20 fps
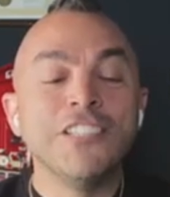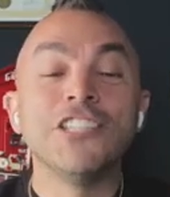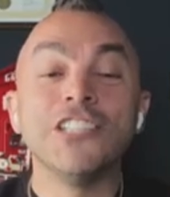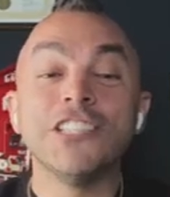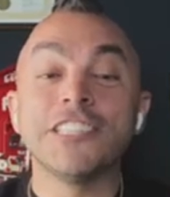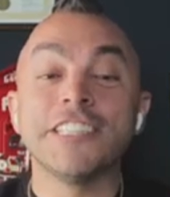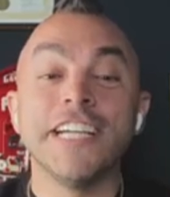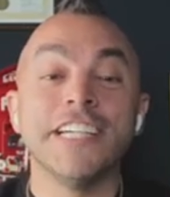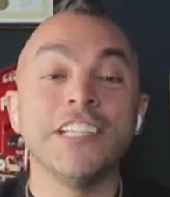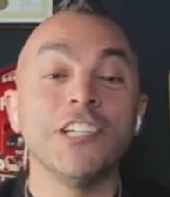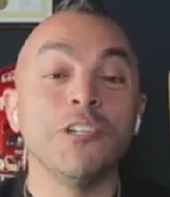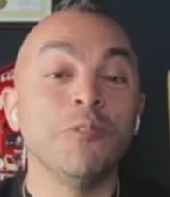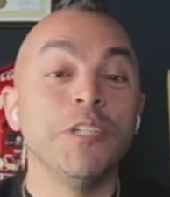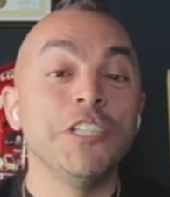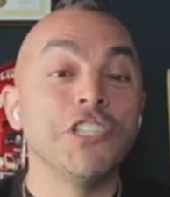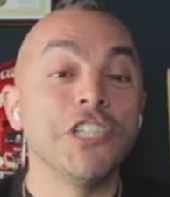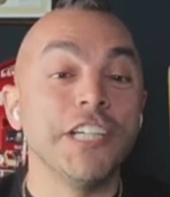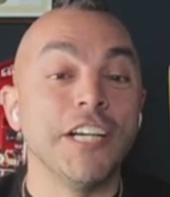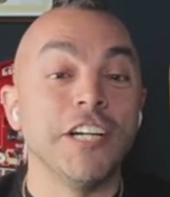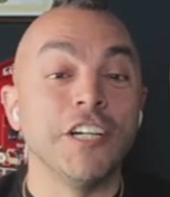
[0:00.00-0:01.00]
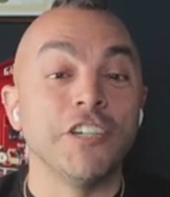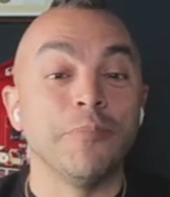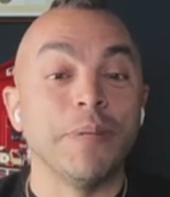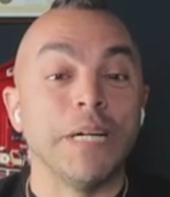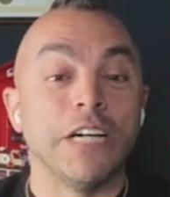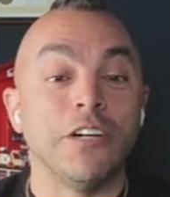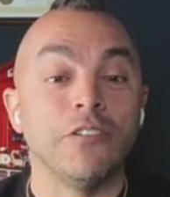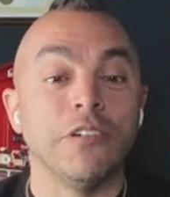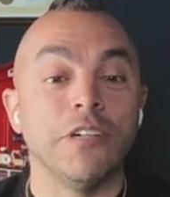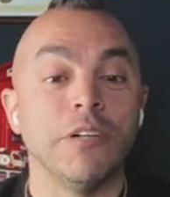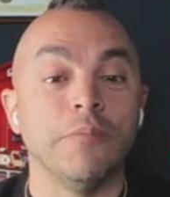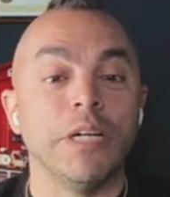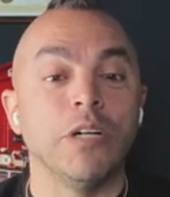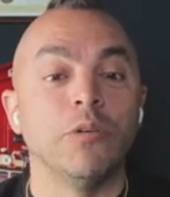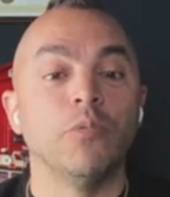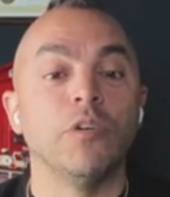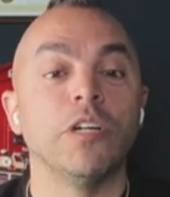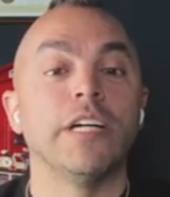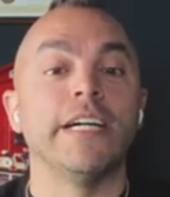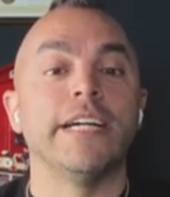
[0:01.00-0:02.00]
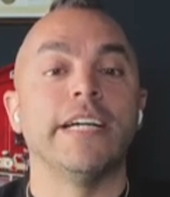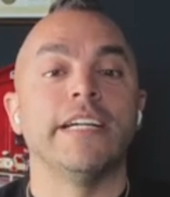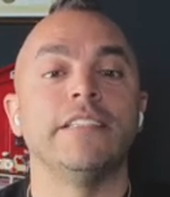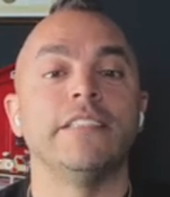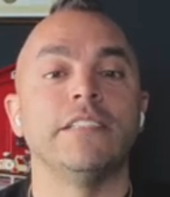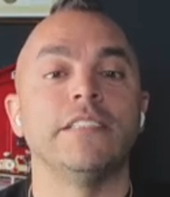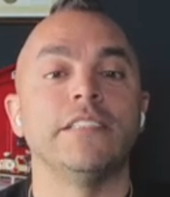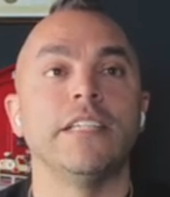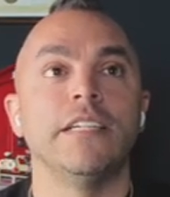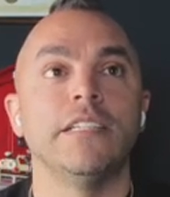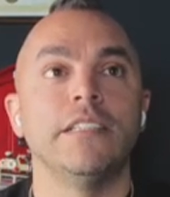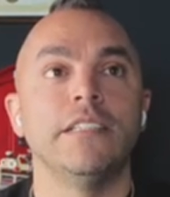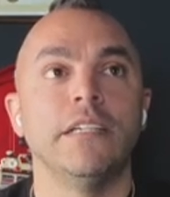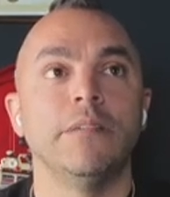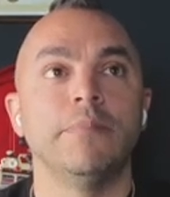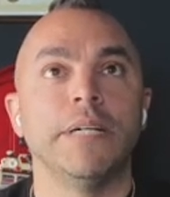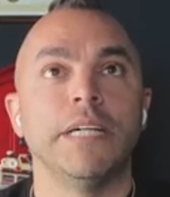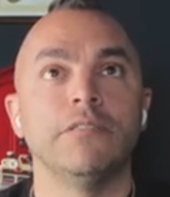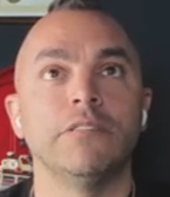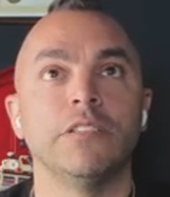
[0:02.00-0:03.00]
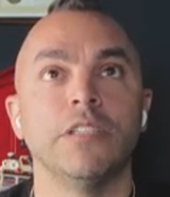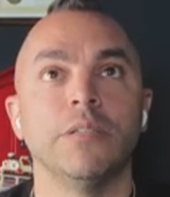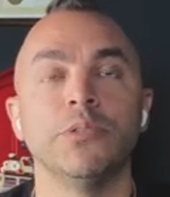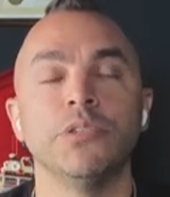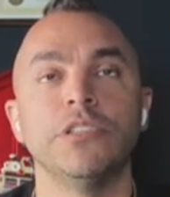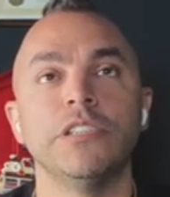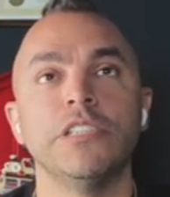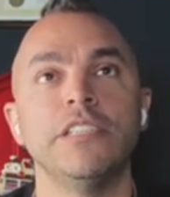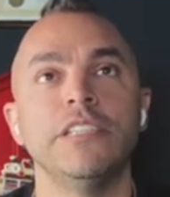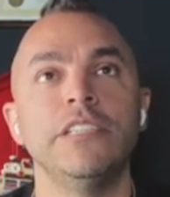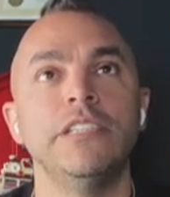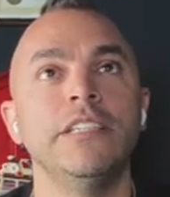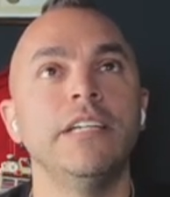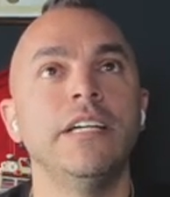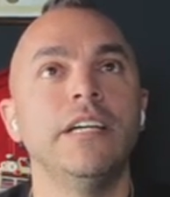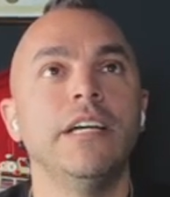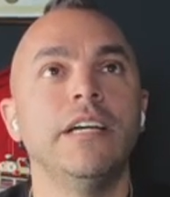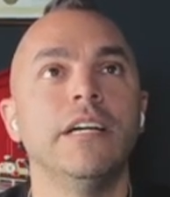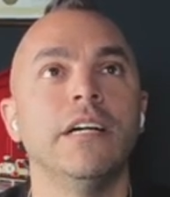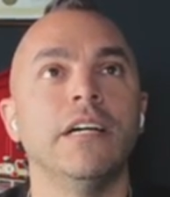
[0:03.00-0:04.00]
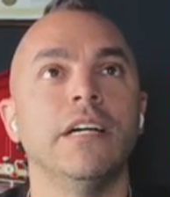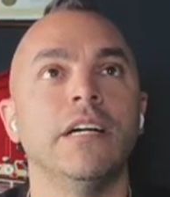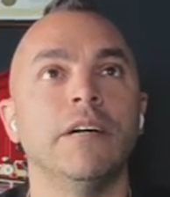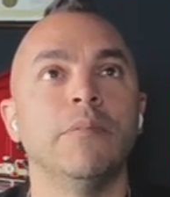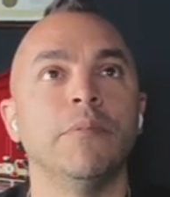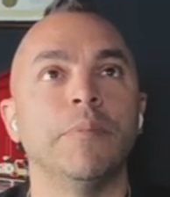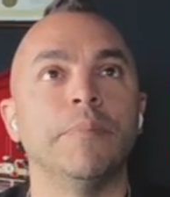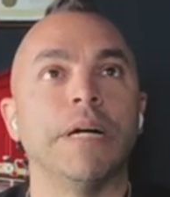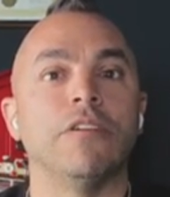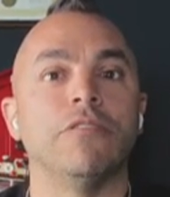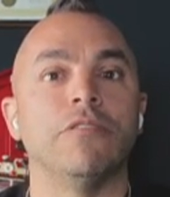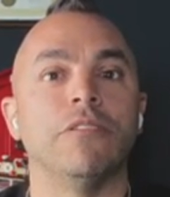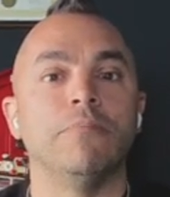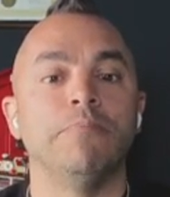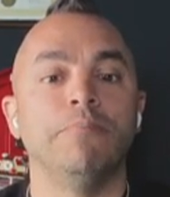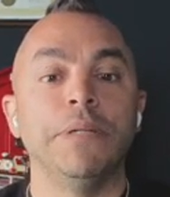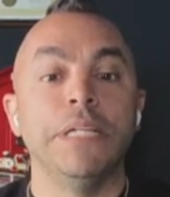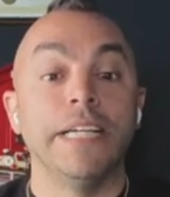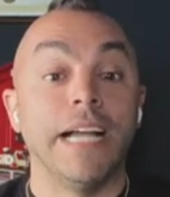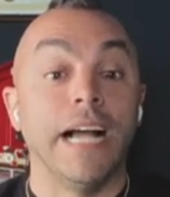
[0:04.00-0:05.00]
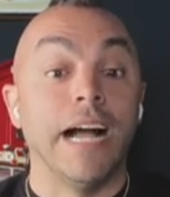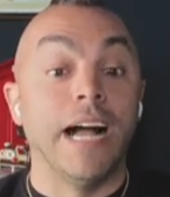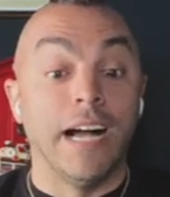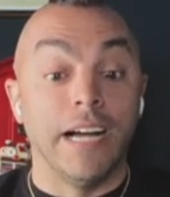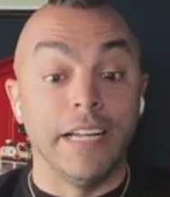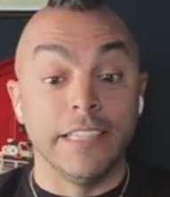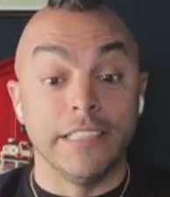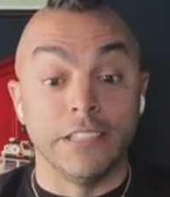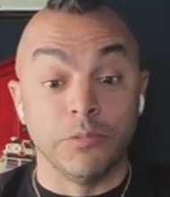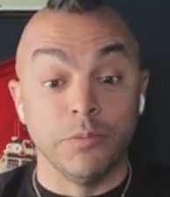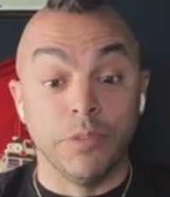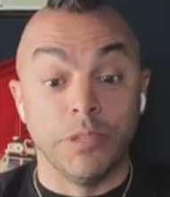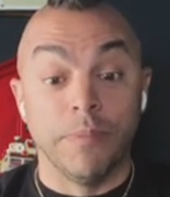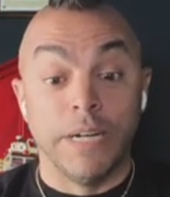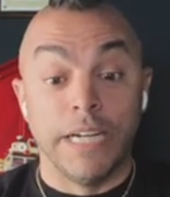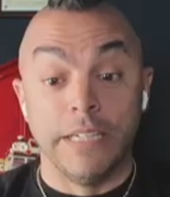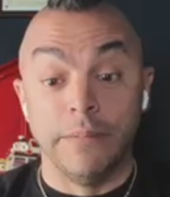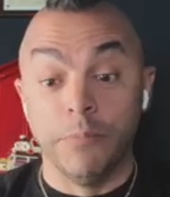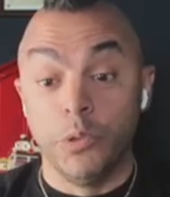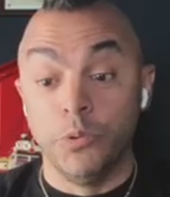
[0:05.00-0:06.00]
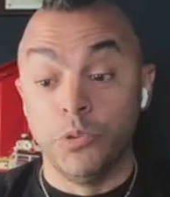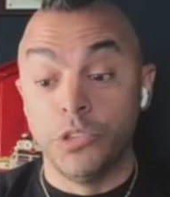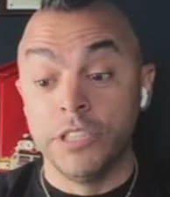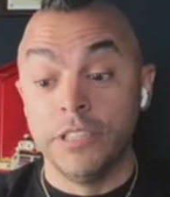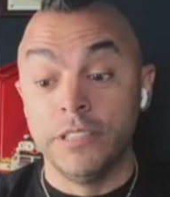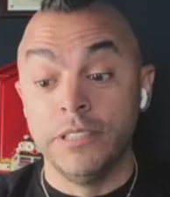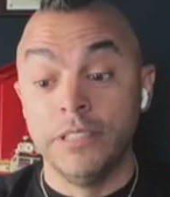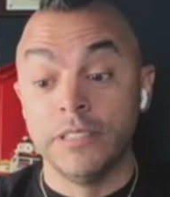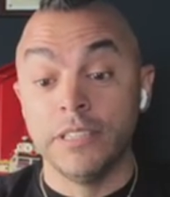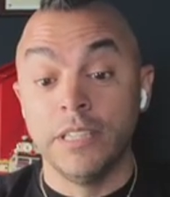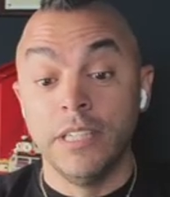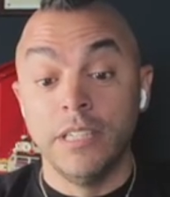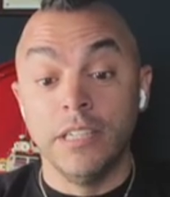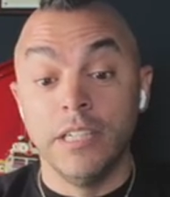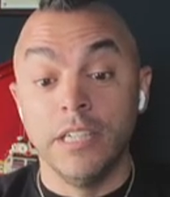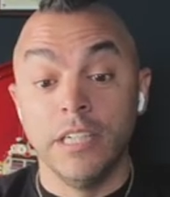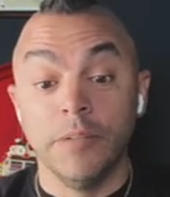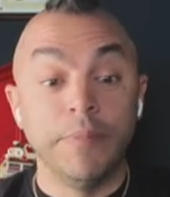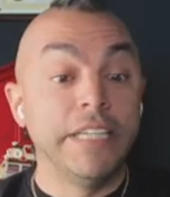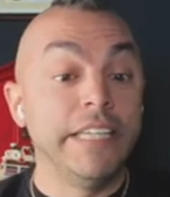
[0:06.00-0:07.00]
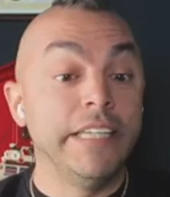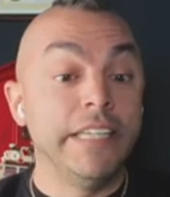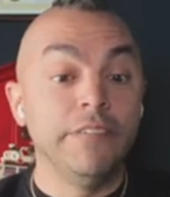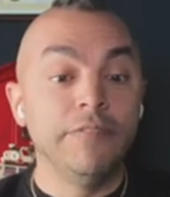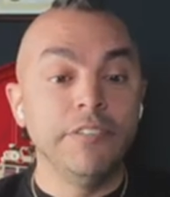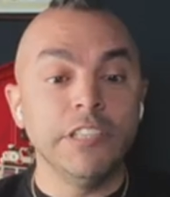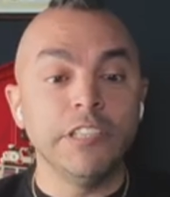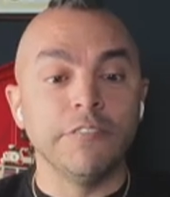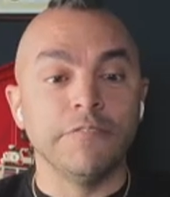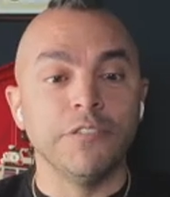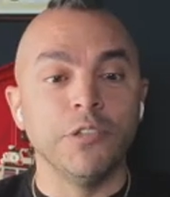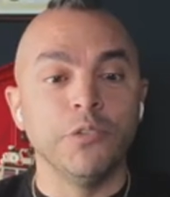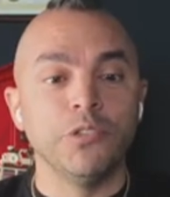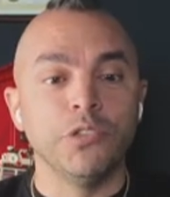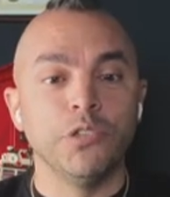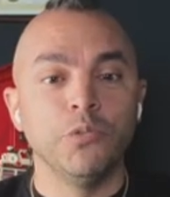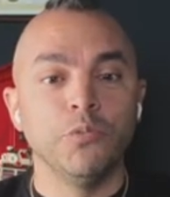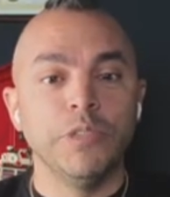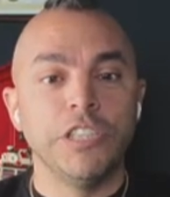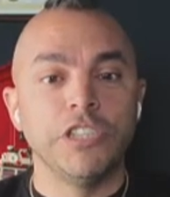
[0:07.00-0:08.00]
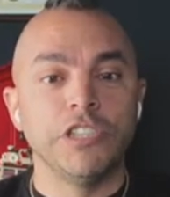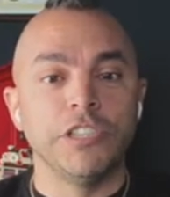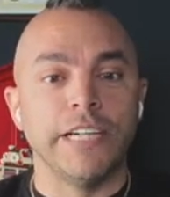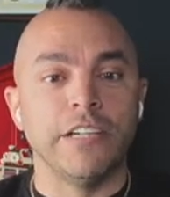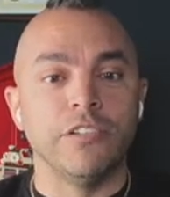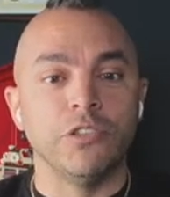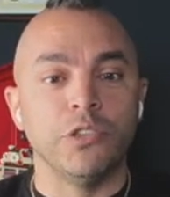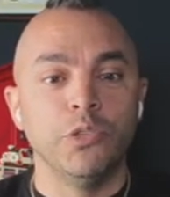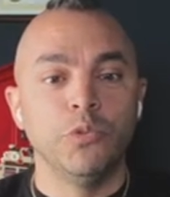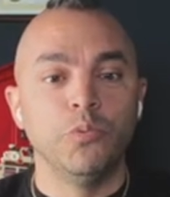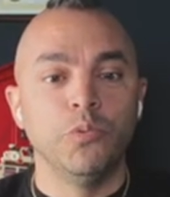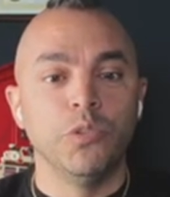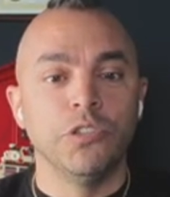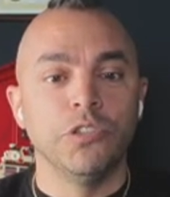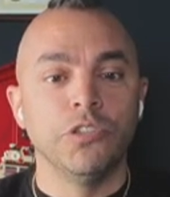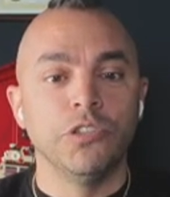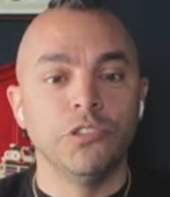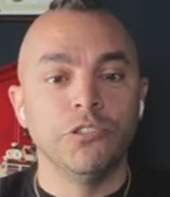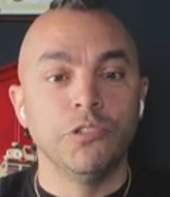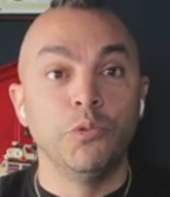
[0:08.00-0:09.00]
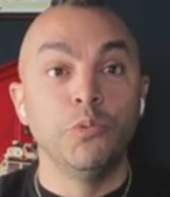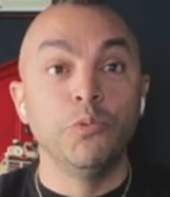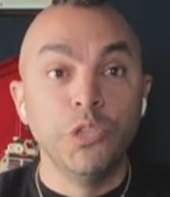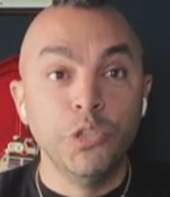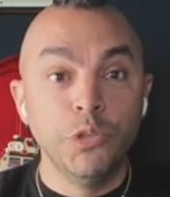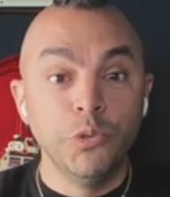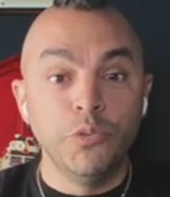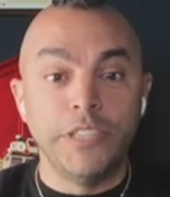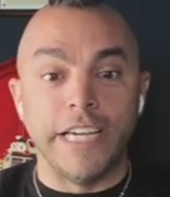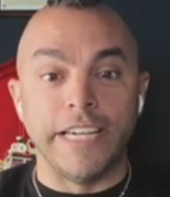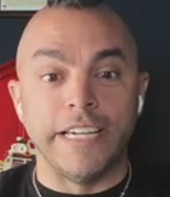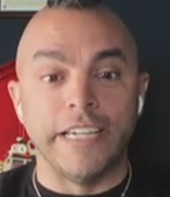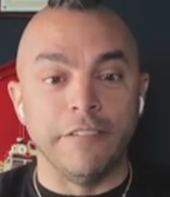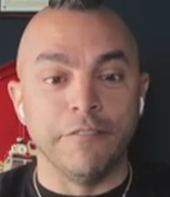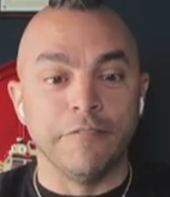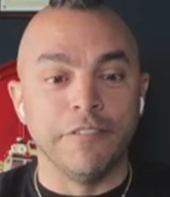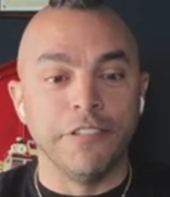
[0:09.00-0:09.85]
Just kind of reaching out about what I had said about Double D, about being honest with my emotions, and even to folks who reached out who knew Dave